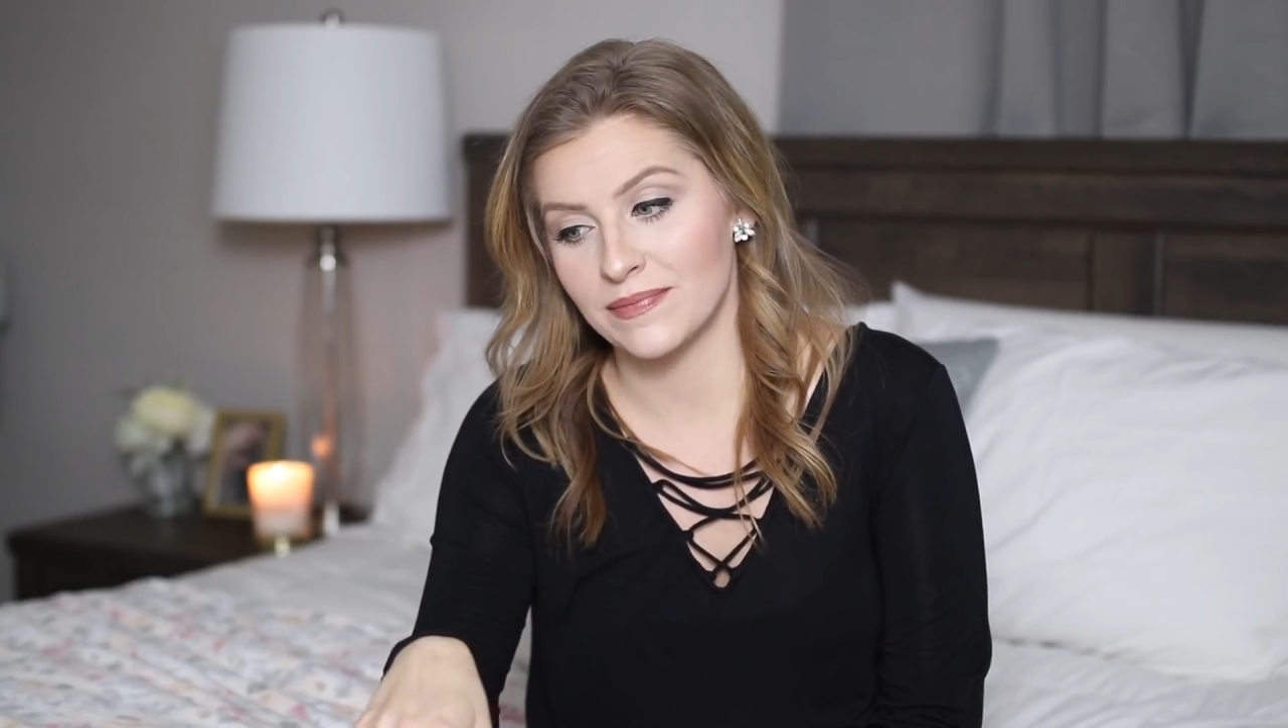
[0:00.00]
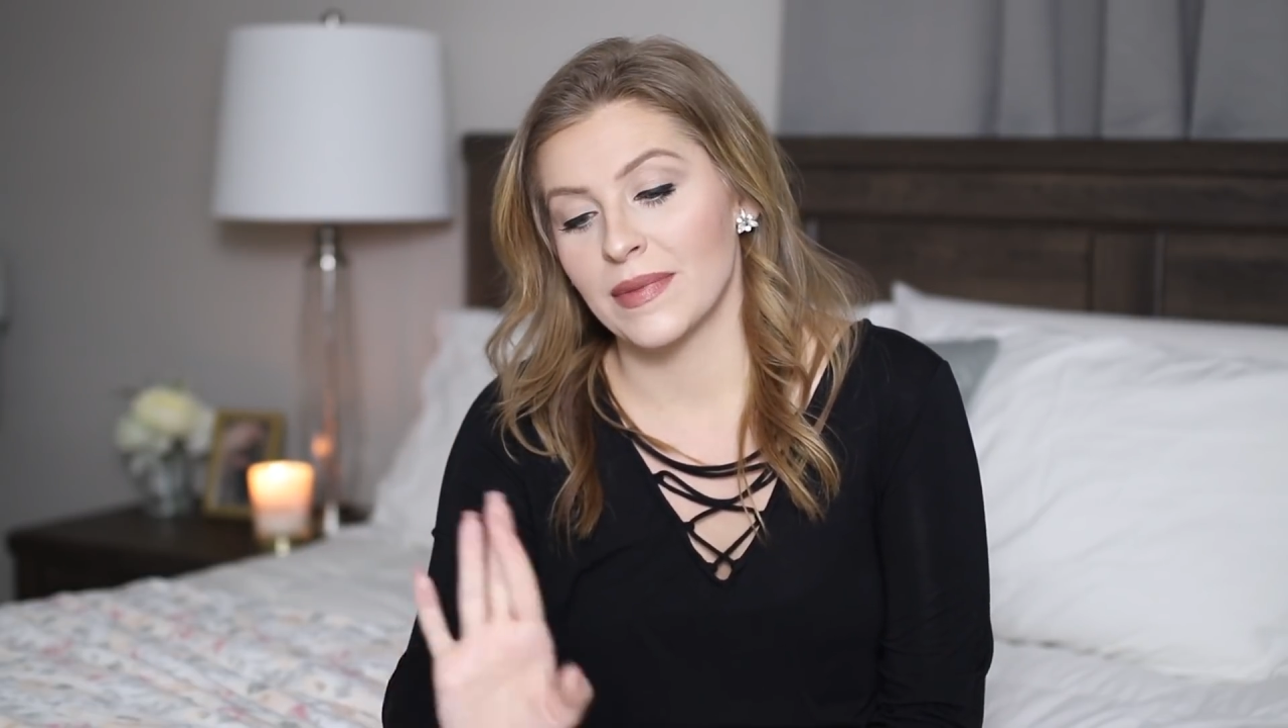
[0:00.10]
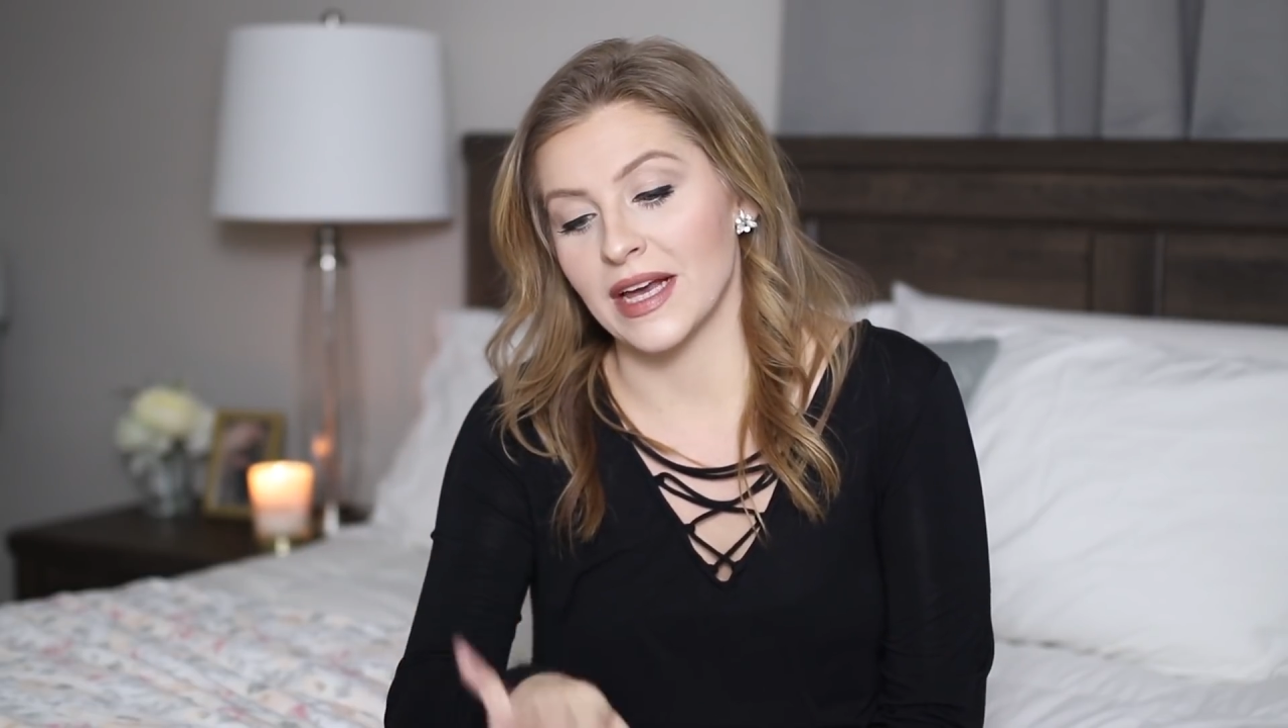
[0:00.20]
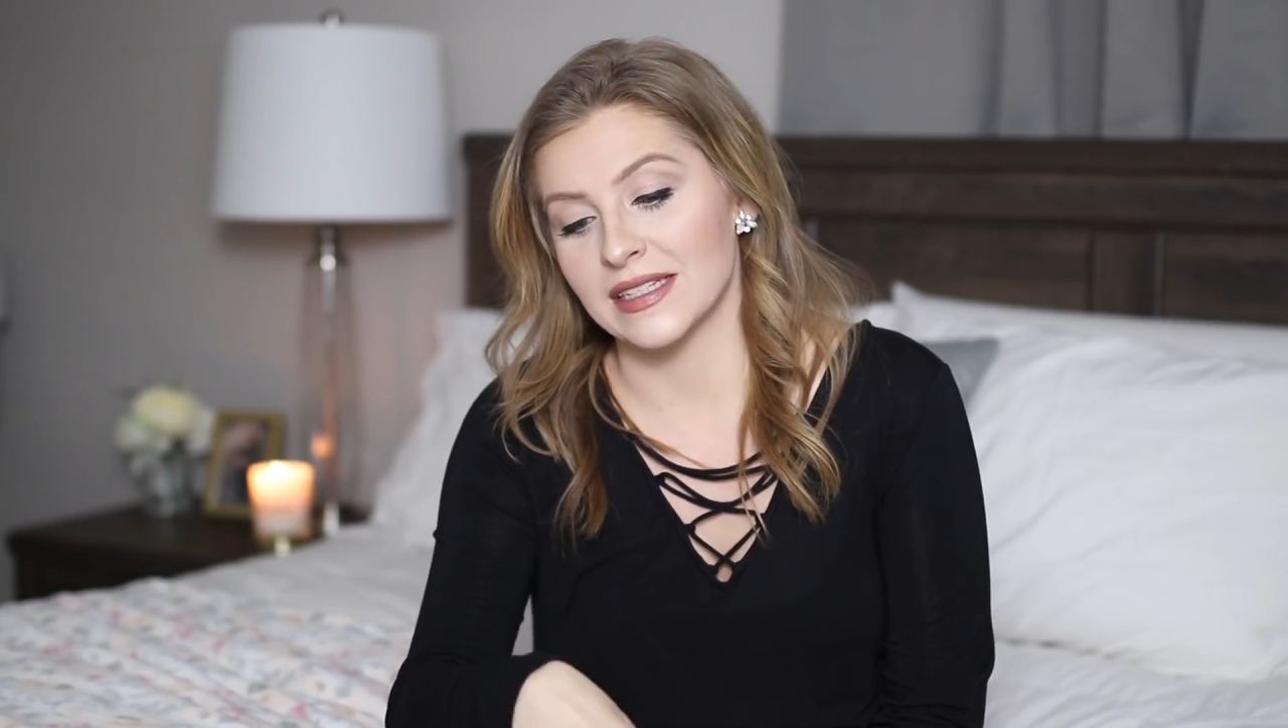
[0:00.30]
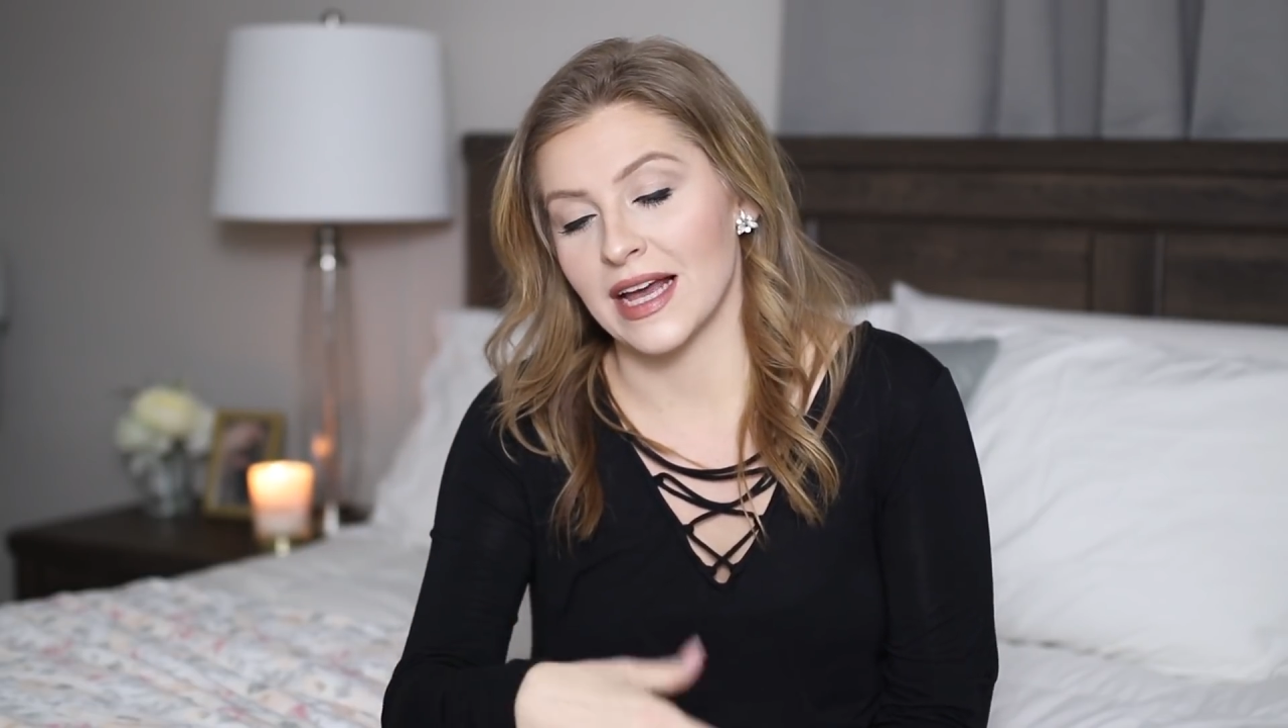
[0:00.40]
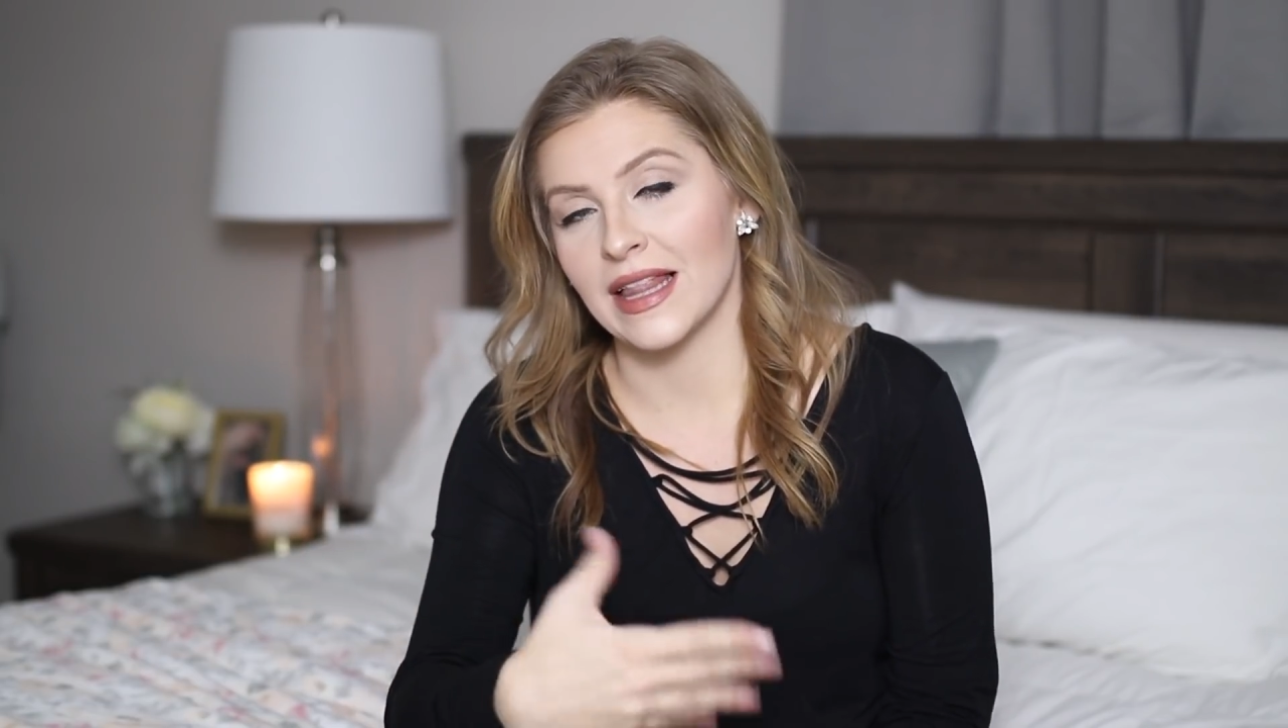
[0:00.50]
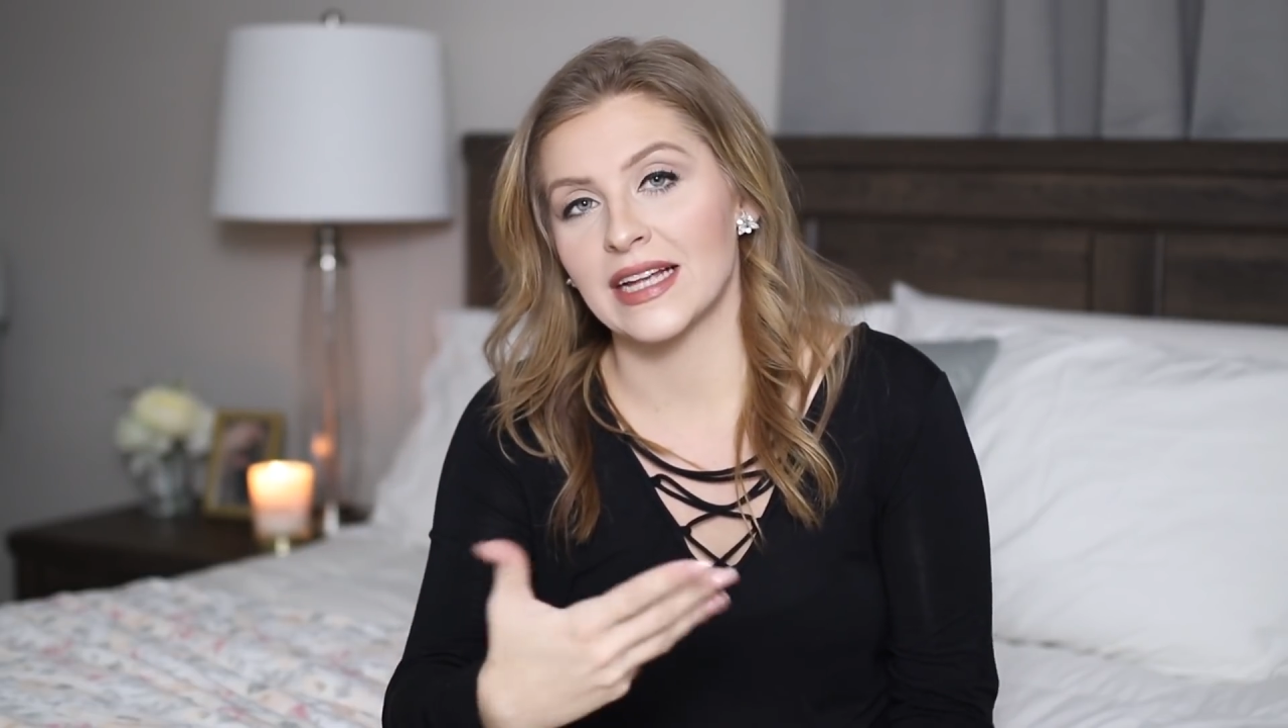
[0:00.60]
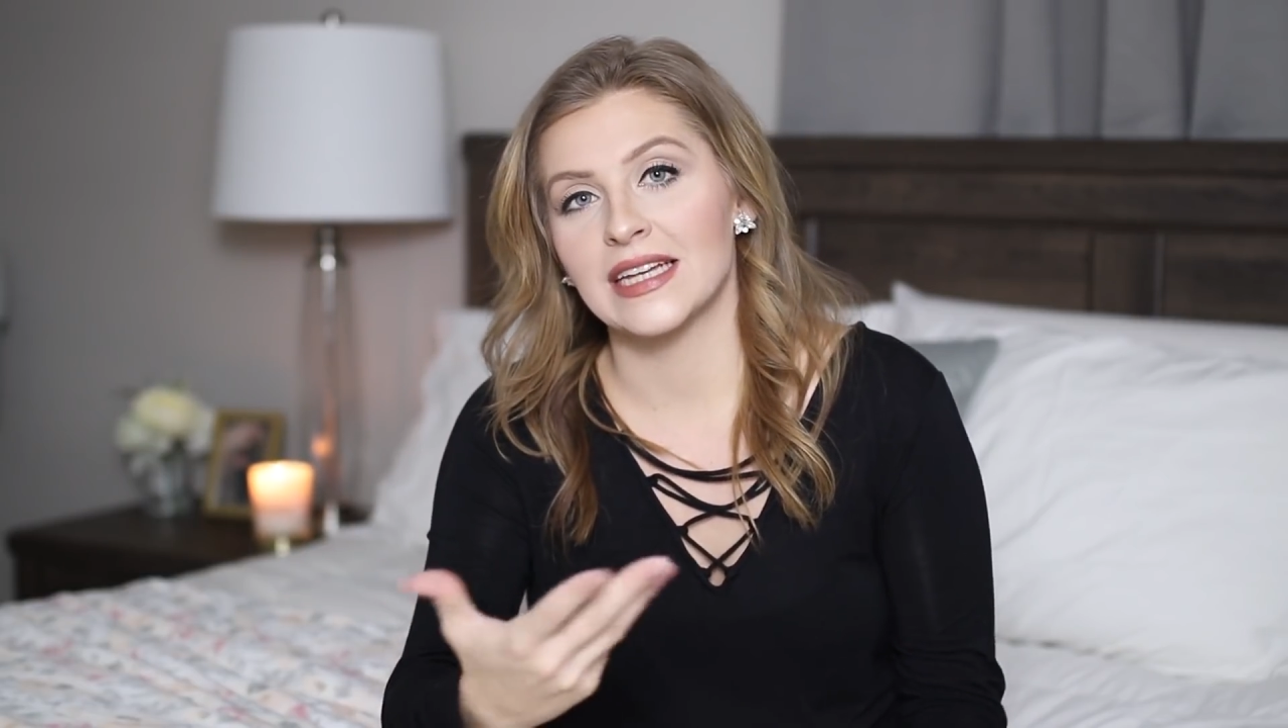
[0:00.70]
But yes, I like